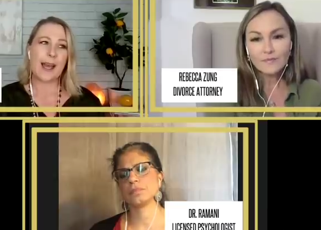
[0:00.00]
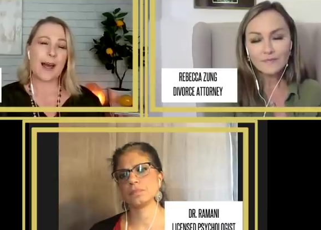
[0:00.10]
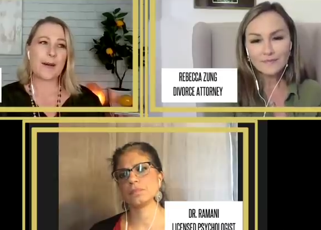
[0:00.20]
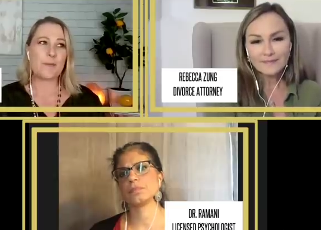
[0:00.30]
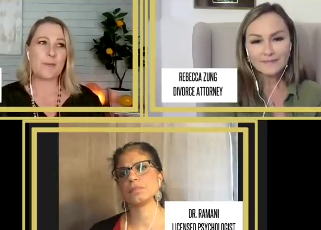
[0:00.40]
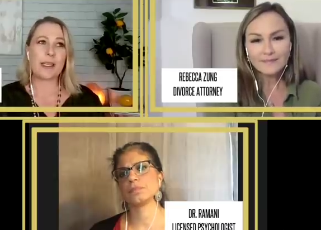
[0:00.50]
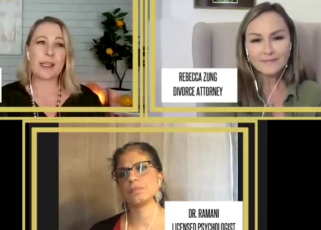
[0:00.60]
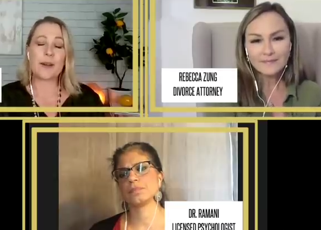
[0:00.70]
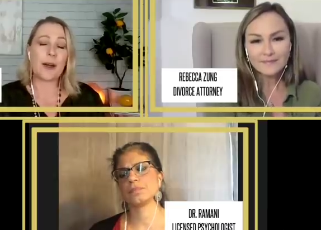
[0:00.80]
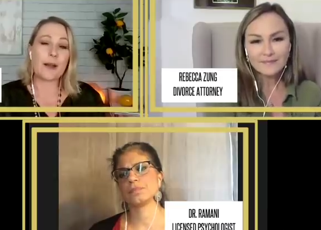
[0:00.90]
Speaker 1: Um, you
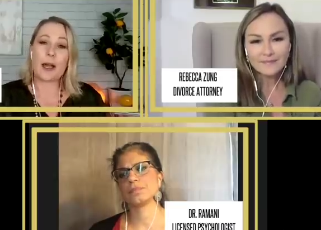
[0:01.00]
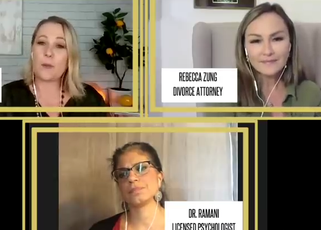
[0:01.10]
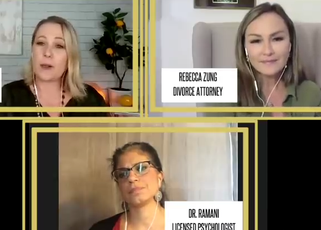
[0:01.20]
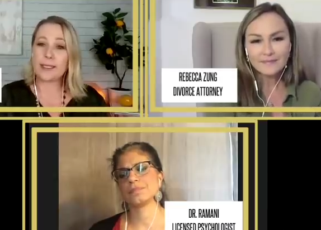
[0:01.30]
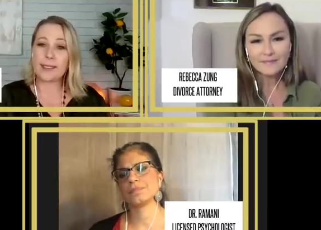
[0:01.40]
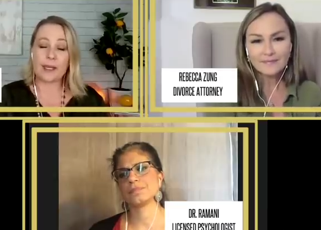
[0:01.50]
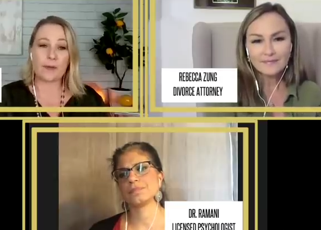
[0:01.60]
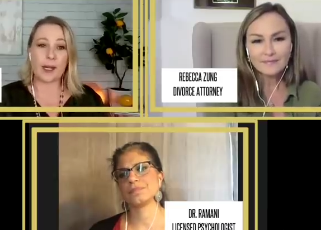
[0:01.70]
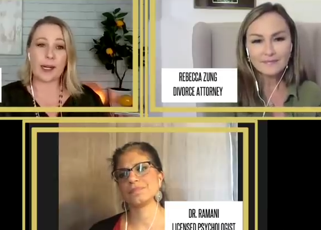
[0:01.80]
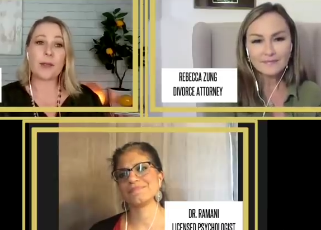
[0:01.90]
know, I, I want to say
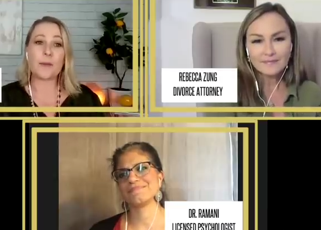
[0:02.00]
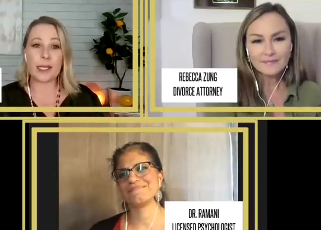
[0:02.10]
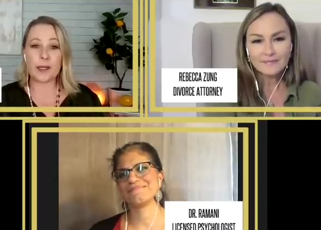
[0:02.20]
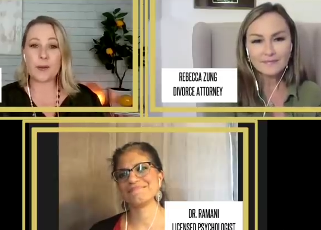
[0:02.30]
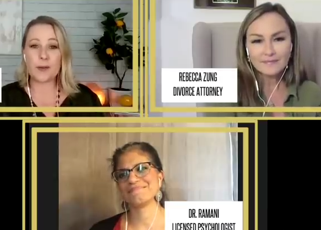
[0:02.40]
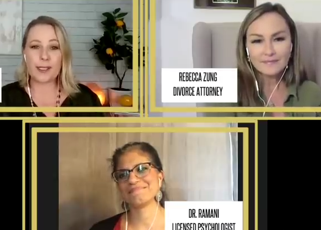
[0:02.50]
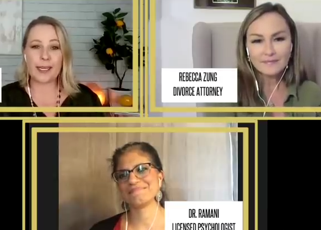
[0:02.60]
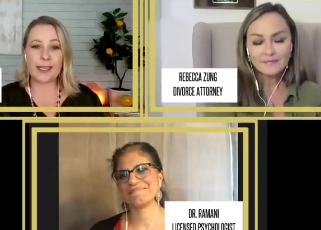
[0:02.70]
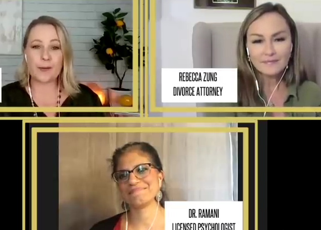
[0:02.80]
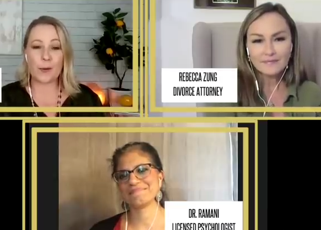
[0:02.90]
for anybody who's
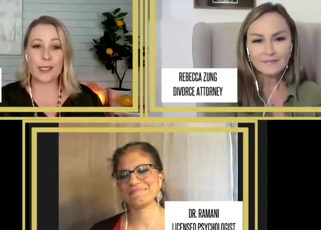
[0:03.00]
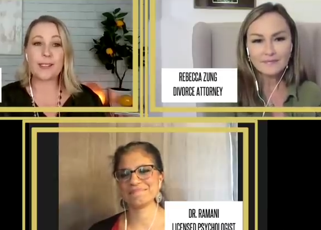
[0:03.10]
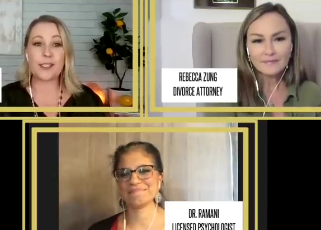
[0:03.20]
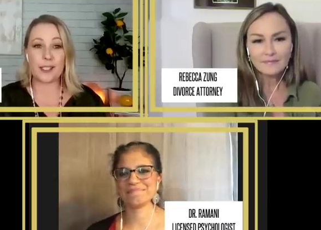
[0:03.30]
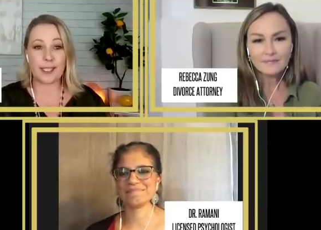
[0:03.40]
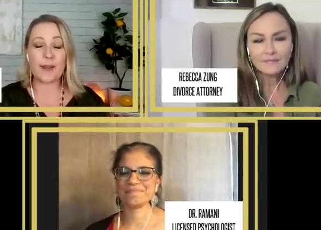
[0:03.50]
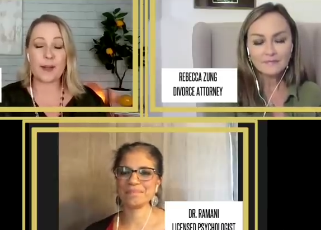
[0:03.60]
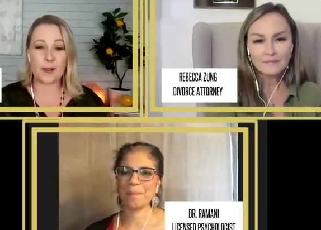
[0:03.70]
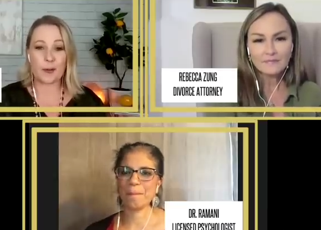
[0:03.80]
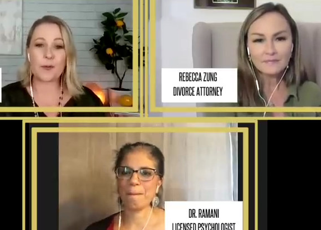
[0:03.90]
kind of questioning
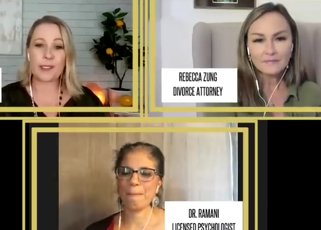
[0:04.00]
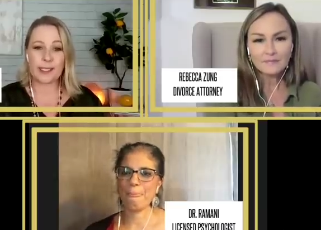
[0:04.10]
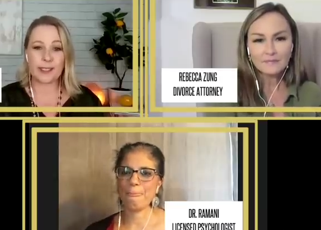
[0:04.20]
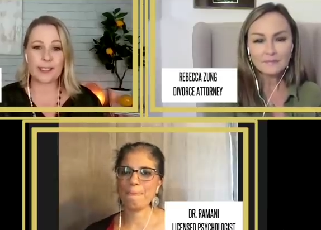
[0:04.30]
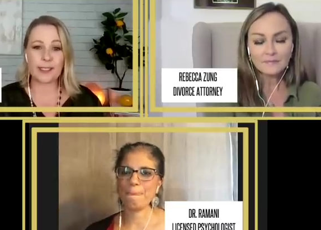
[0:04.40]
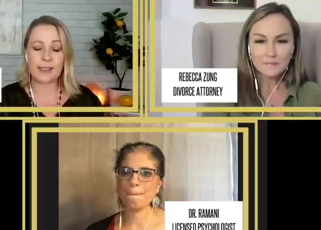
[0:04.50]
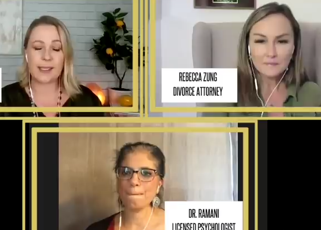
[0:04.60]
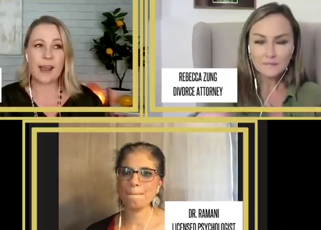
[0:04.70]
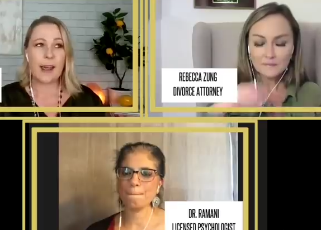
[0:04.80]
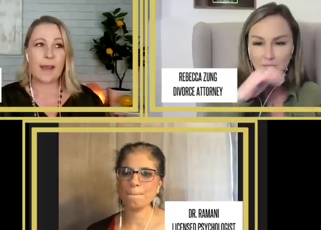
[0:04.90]
their own resilience,
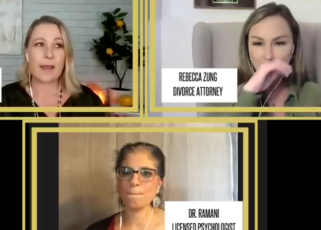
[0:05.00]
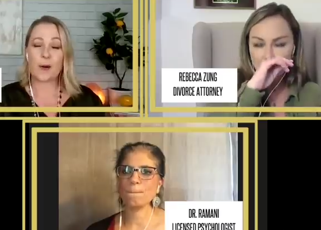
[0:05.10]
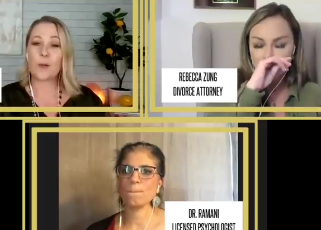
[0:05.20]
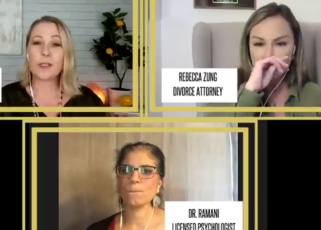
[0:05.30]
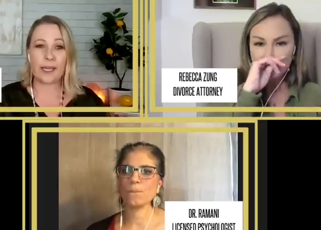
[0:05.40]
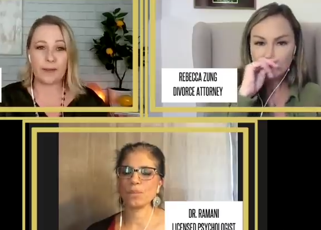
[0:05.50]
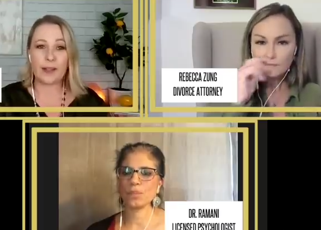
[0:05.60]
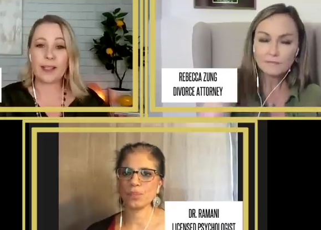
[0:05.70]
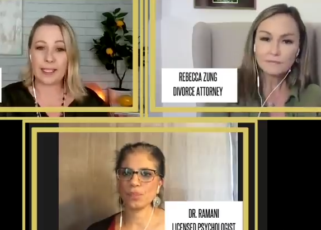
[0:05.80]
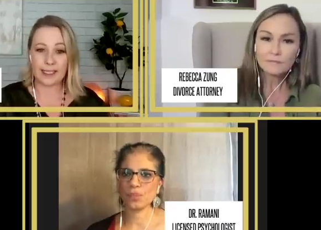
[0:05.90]
there were
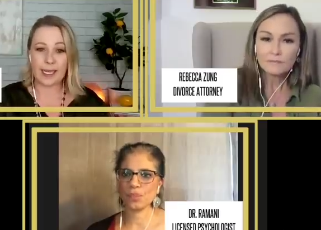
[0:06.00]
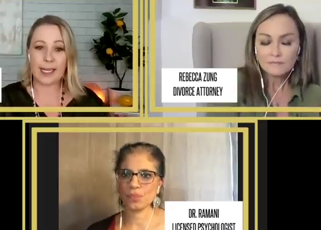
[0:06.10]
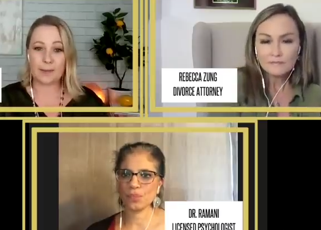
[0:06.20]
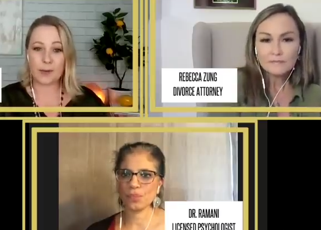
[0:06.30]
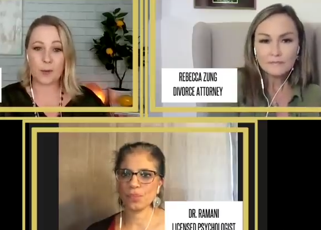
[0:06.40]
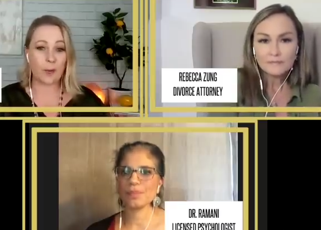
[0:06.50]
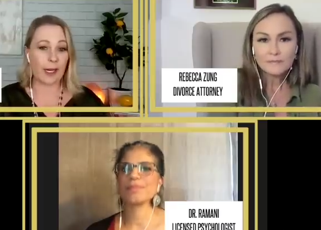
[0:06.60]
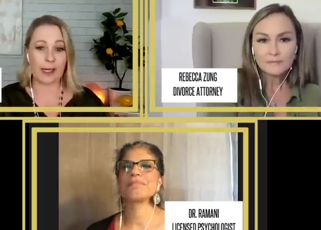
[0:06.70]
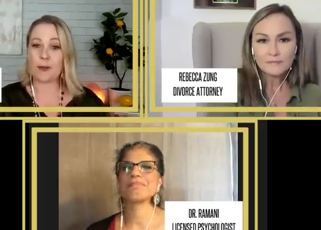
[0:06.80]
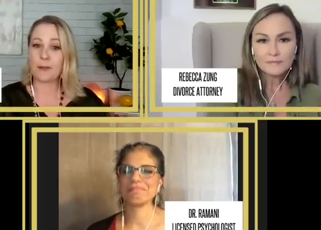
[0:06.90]
definitely times where
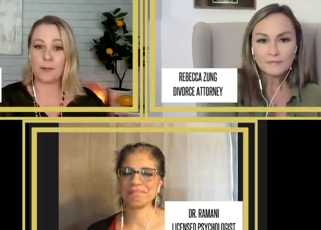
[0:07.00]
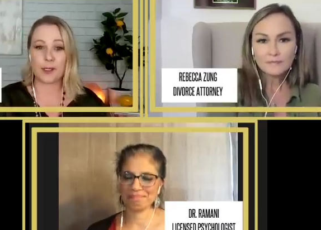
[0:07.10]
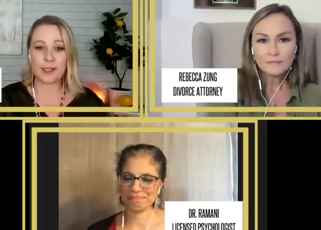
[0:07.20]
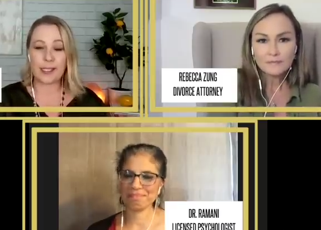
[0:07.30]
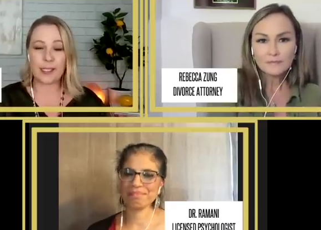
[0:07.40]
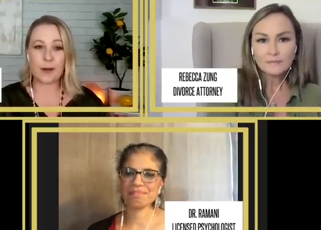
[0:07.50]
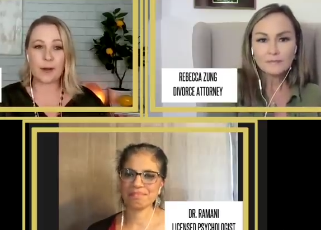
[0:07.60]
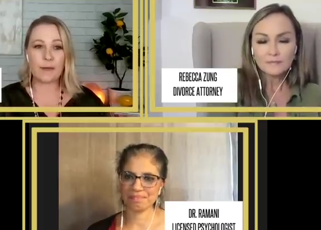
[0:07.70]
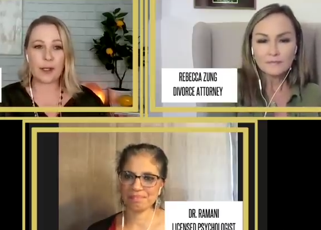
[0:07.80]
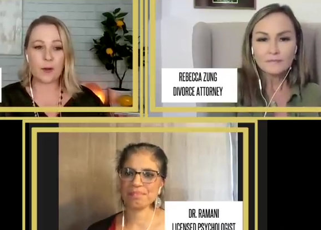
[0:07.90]
I crumbled. You know,
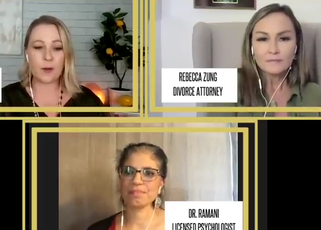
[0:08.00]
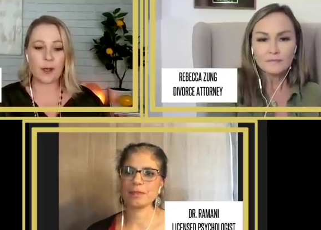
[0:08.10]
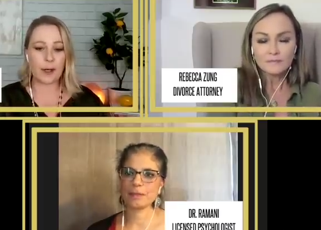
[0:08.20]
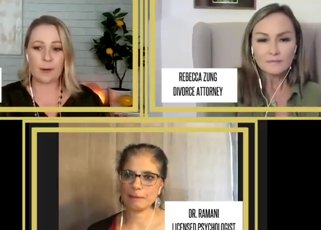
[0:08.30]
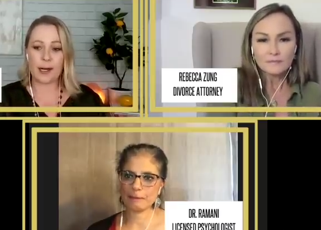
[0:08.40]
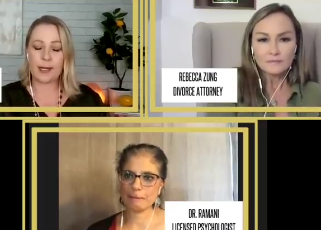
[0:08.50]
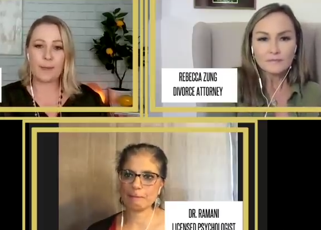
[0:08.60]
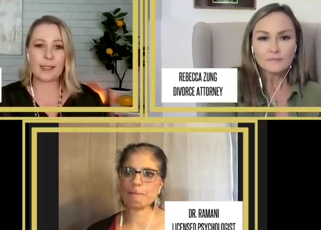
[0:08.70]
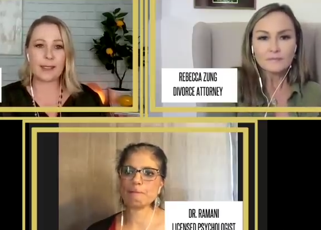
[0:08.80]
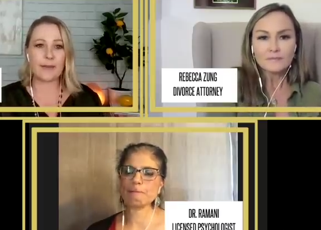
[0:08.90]
if you, I pride
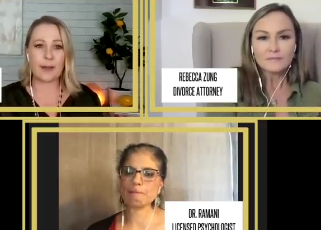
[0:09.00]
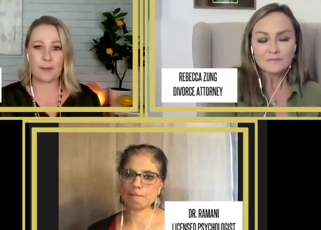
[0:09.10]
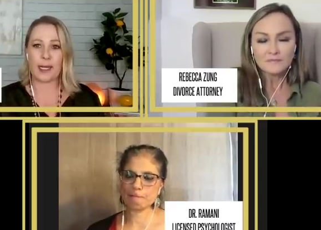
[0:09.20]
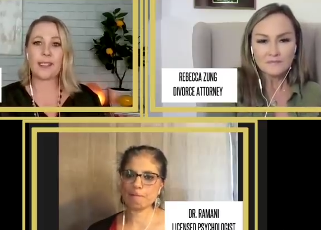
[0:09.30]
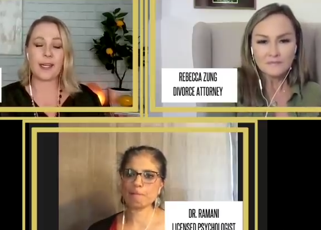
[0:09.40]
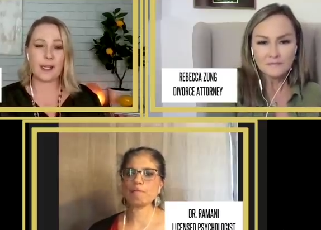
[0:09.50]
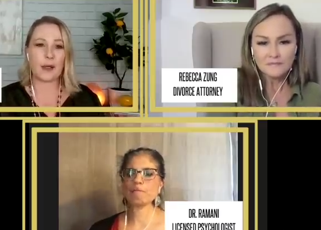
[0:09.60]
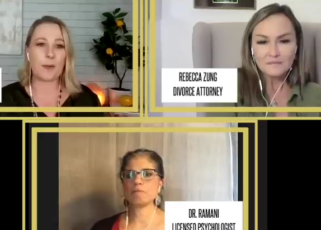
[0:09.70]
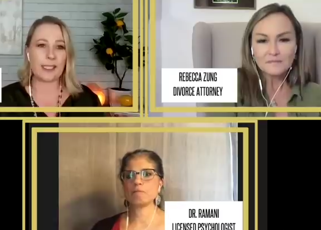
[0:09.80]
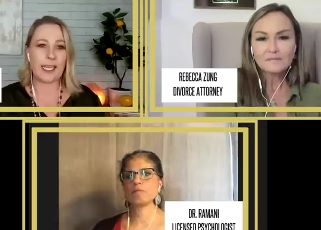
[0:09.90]
myself on my
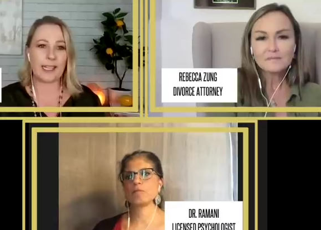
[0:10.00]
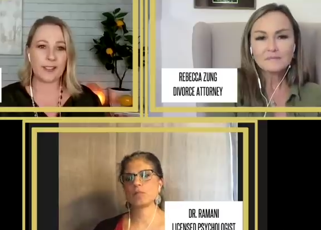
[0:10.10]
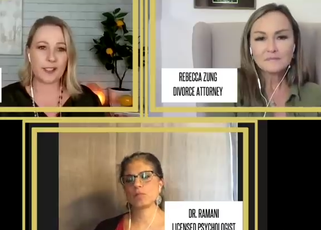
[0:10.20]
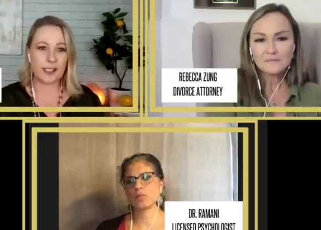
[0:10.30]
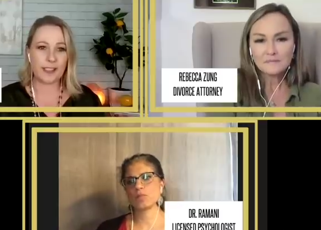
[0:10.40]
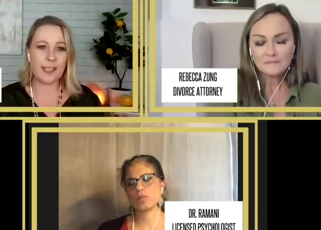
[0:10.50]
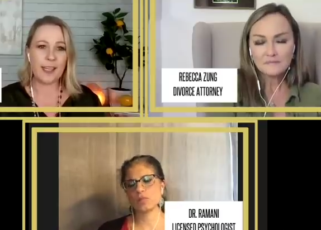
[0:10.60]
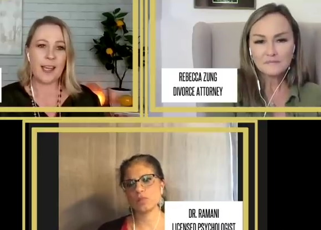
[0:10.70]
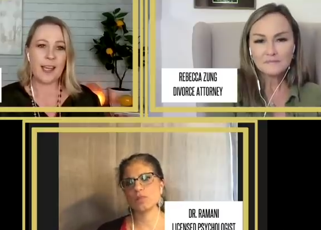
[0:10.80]
documentation